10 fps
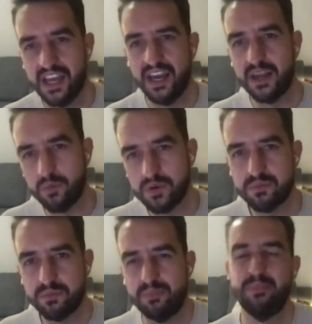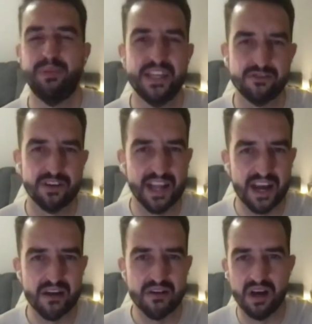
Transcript: And it was petering it out.